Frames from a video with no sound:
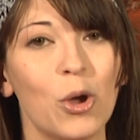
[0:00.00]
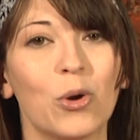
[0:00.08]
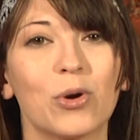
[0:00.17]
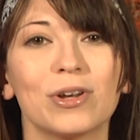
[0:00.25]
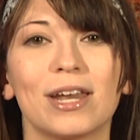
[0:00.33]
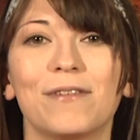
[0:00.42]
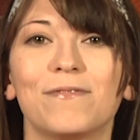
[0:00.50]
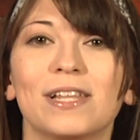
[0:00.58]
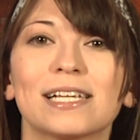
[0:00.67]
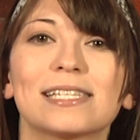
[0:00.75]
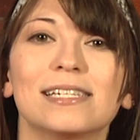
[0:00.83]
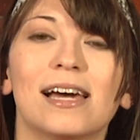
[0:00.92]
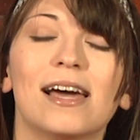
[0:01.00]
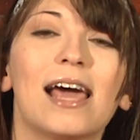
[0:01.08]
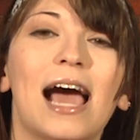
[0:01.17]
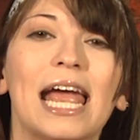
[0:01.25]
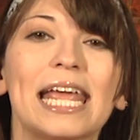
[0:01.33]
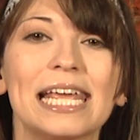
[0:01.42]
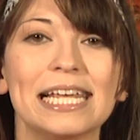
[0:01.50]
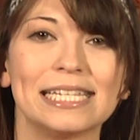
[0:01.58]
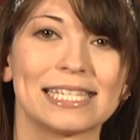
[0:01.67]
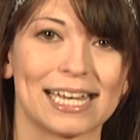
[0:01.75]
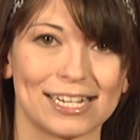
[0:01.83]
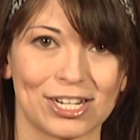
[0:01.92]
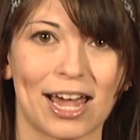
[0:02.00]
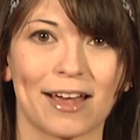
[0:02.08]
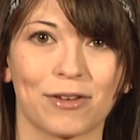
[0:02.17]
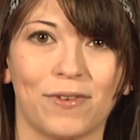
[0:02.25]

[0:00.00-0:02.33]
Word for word: or netflix dot I E slash hack